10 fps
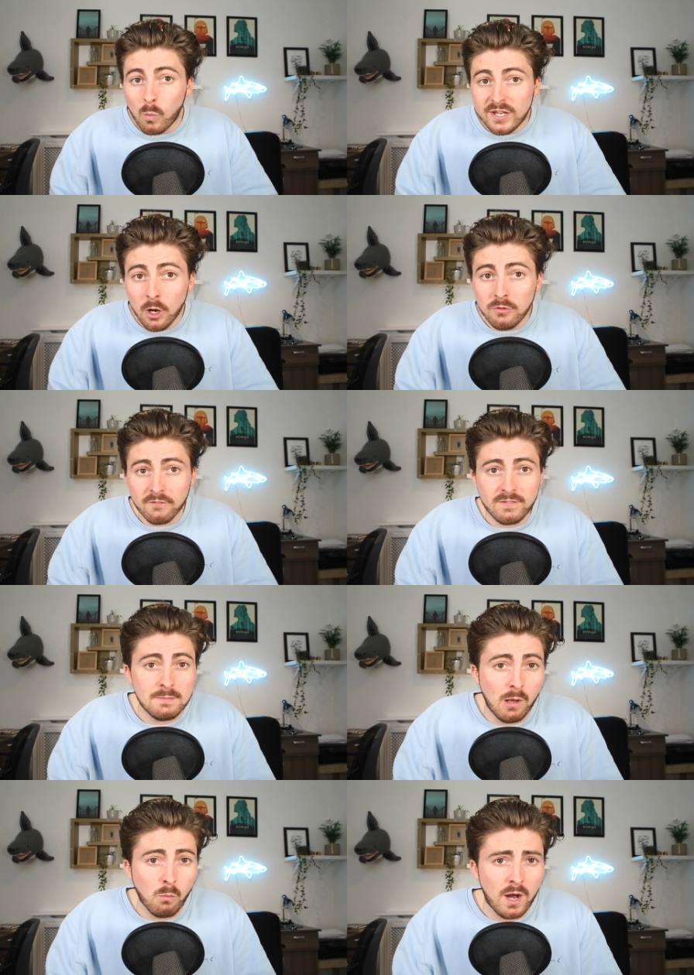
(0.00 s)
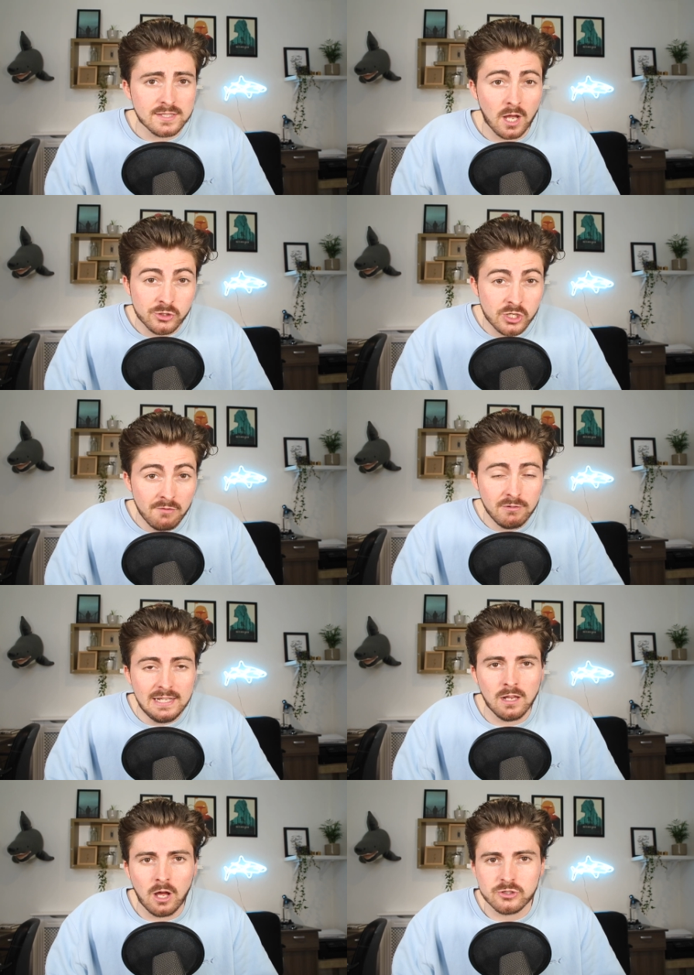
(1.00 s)
We know that female whites are
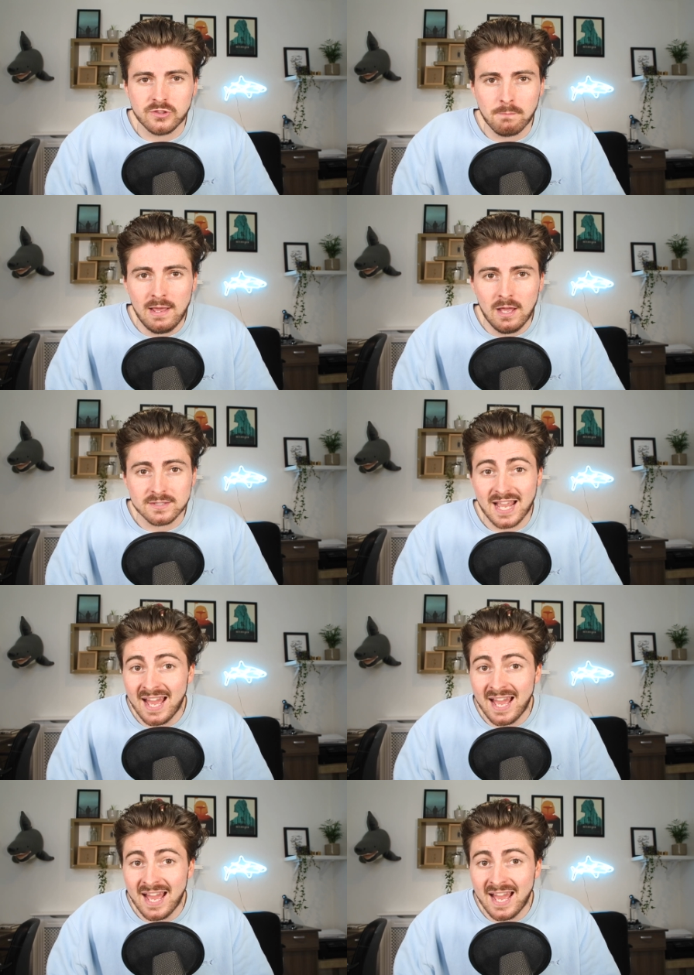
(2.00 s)
generally larger than males,